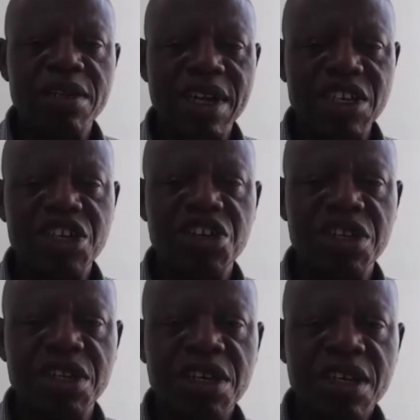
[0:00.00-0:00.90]

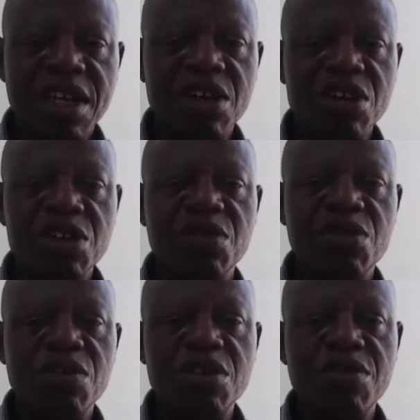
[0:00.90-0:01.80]
transaction that doesn't
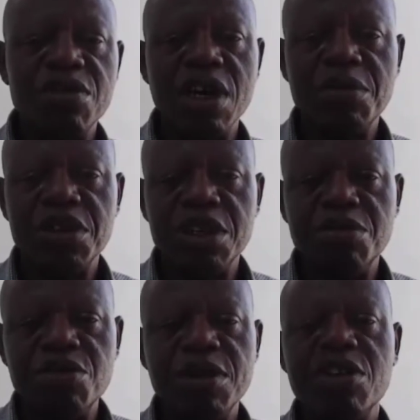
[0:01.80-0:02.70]
involve the
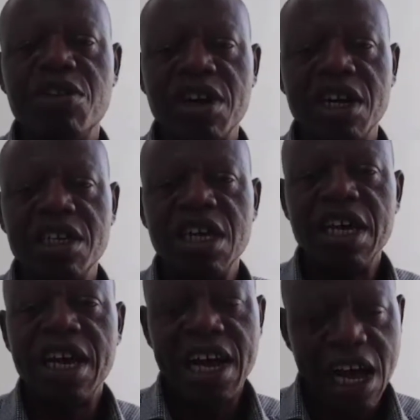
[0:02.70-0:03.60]
movement of cash
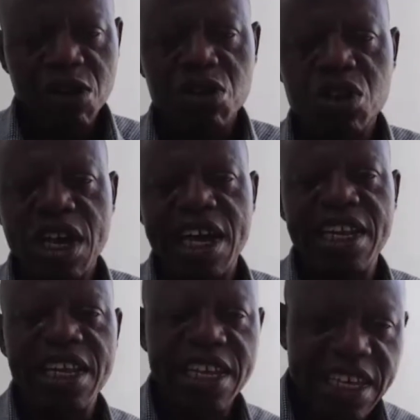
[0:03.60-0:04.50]
out
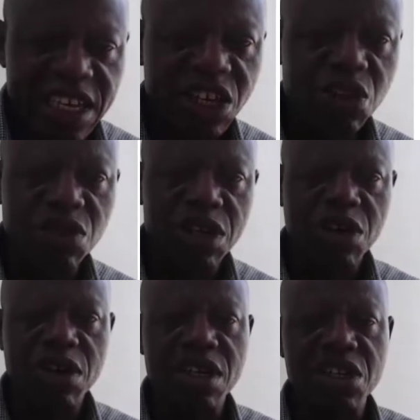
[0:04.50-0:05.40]
and into
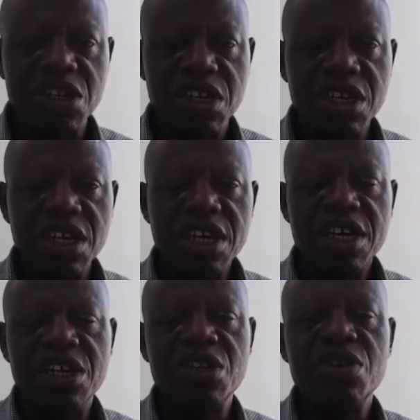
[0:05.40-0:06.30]
the organization
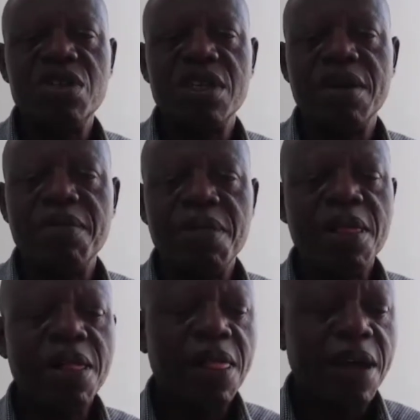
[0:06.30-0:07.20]
is not
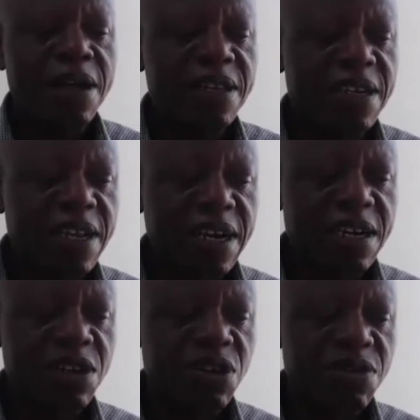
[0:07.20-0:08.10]
taken
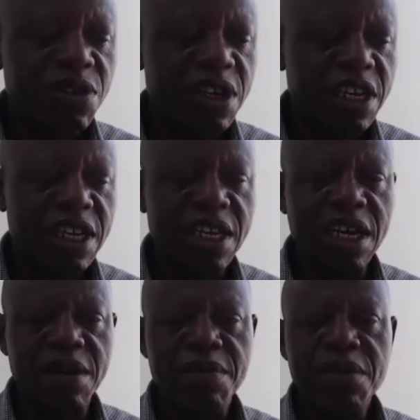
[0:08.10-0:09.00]
account of in
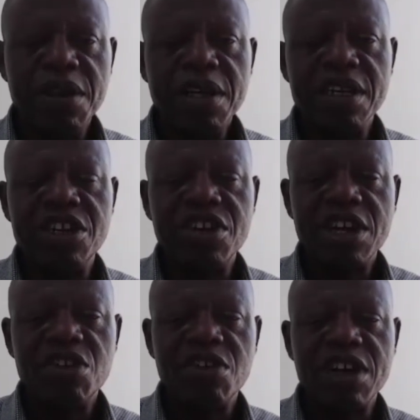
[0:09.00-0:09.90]
the
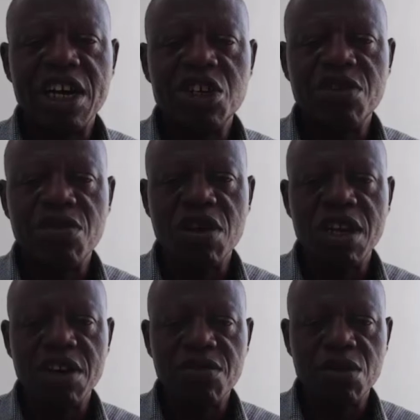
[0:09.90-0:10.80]
tracking of cash inflow
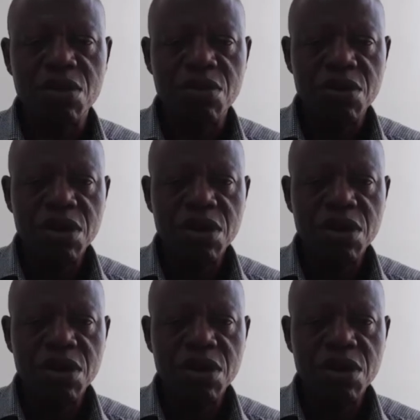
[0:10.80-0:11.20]
and outflow.